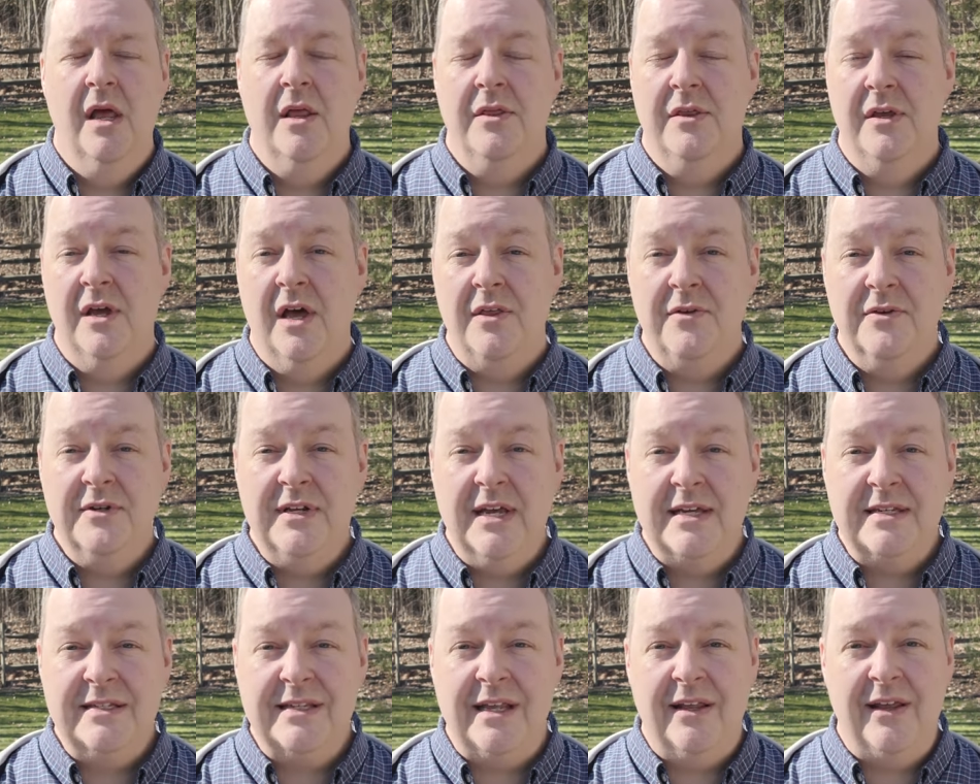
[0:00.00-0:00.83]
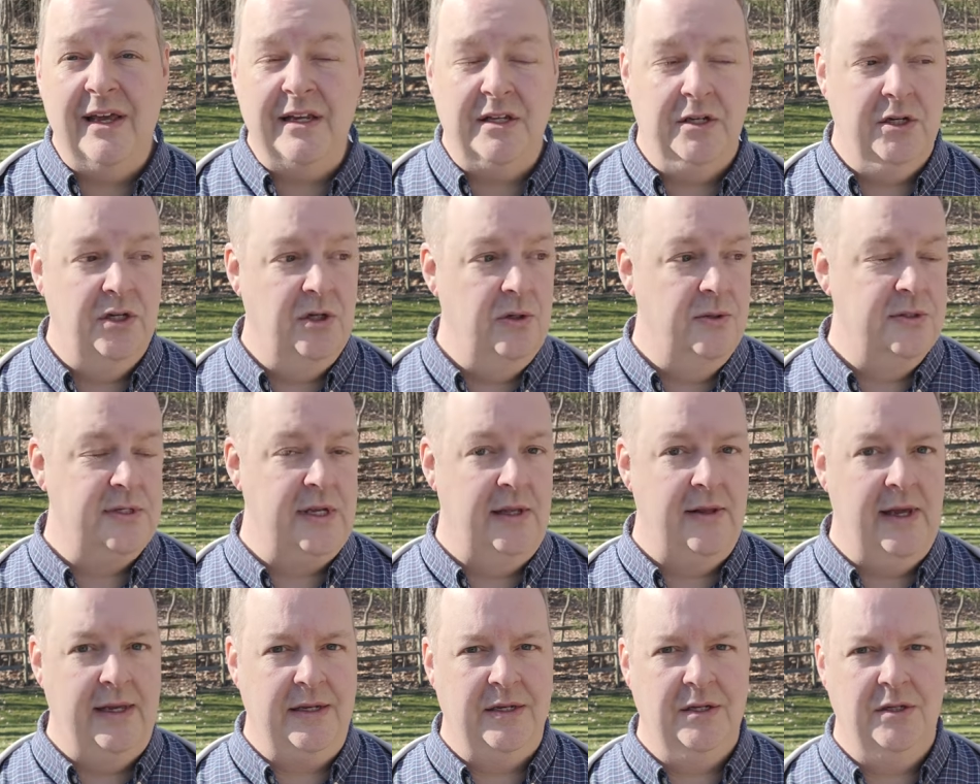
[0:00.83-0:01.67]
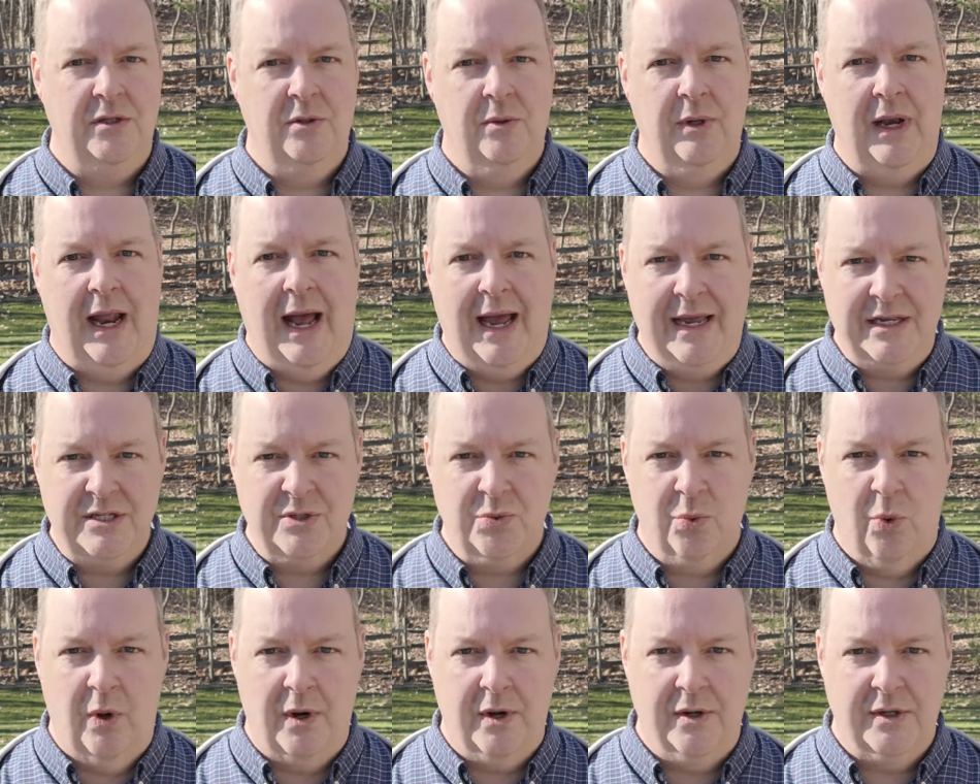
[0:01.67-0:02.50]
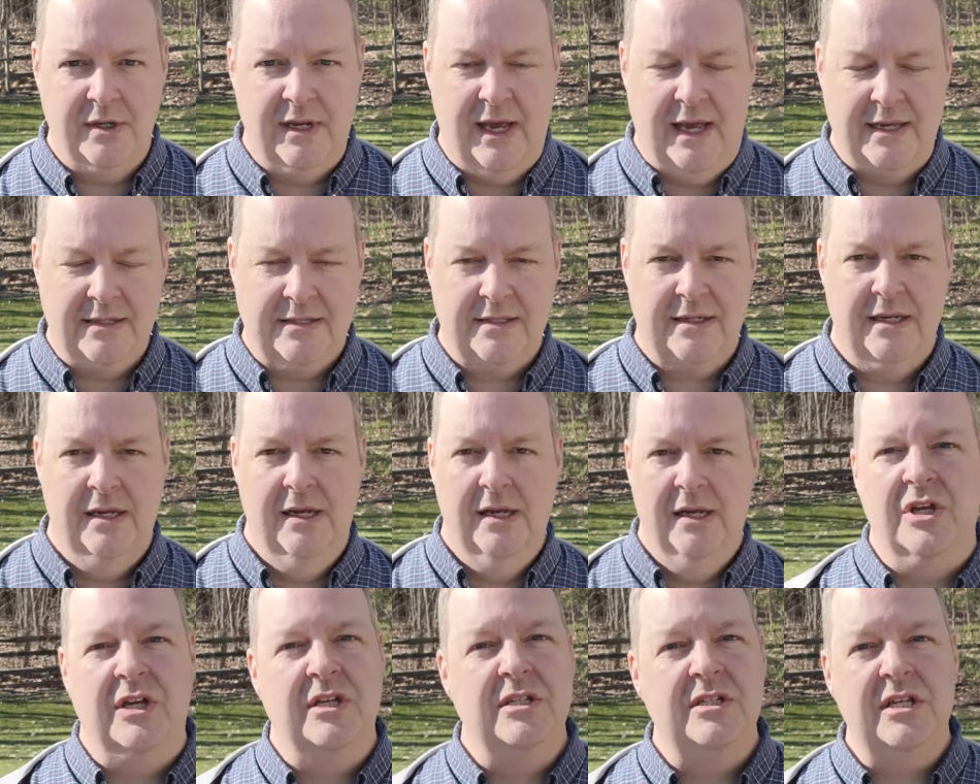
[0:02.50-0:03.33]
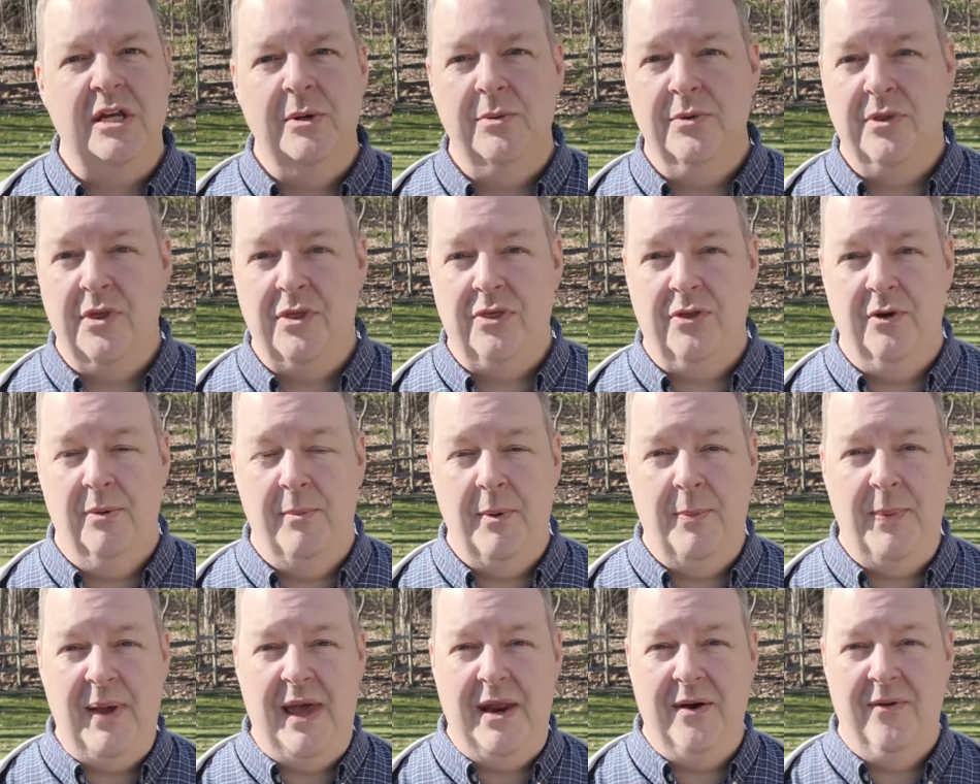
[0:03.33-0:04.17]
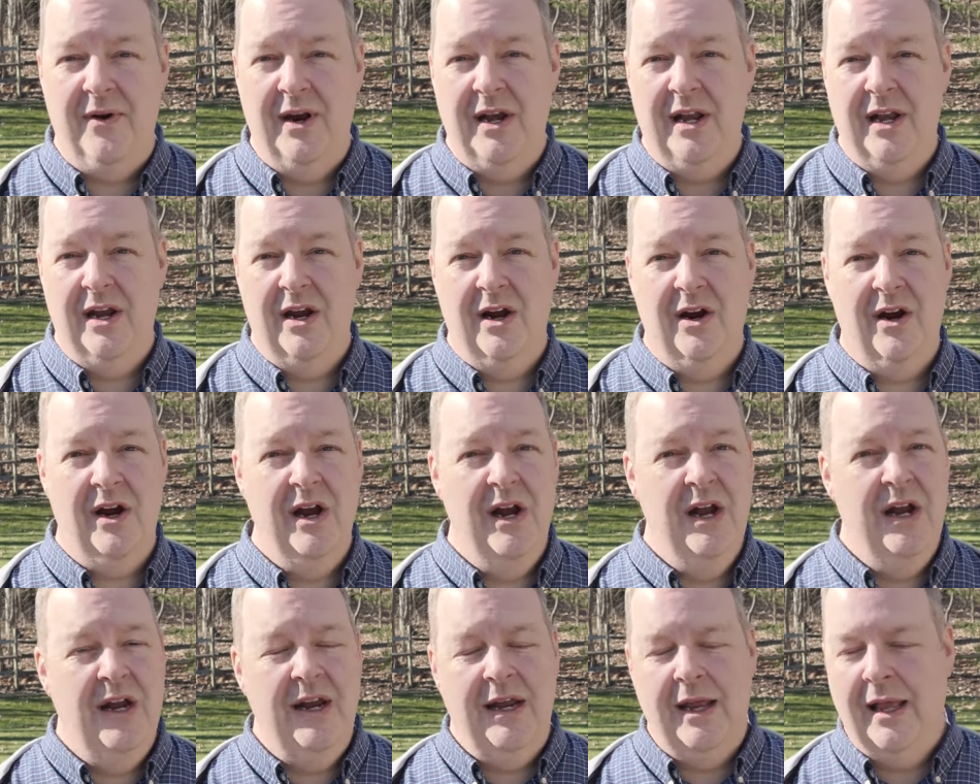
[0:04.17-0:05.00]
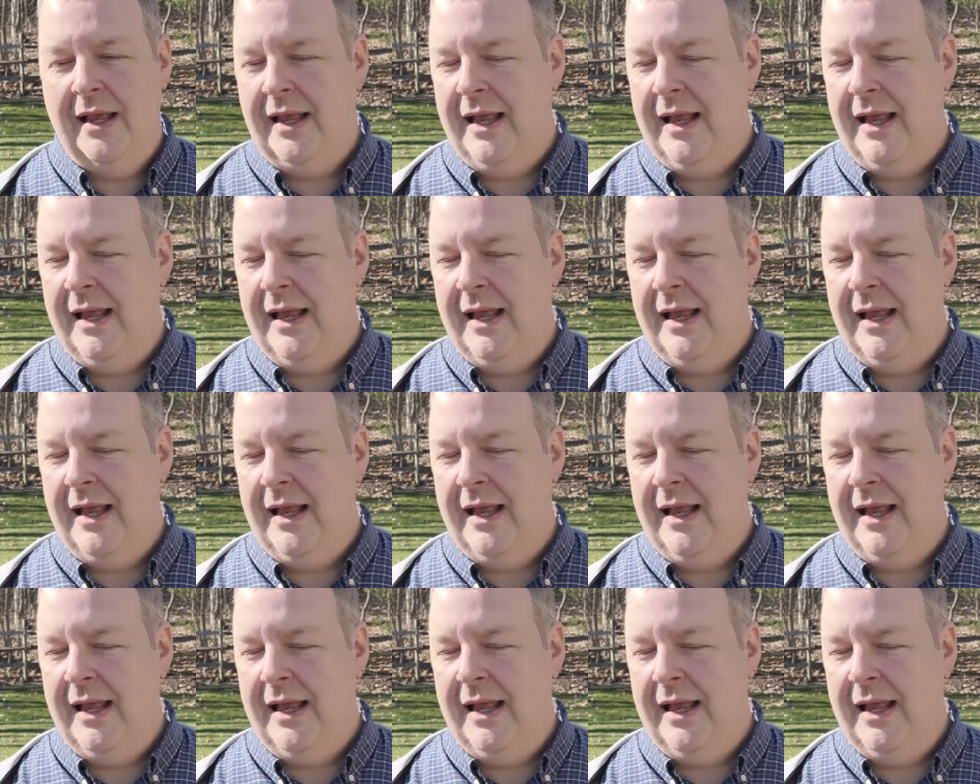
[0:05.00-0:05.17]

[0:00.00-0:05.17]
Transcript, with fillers: The other test I like to do is I like to do an ice water test. You can see with the Thermapen right here, it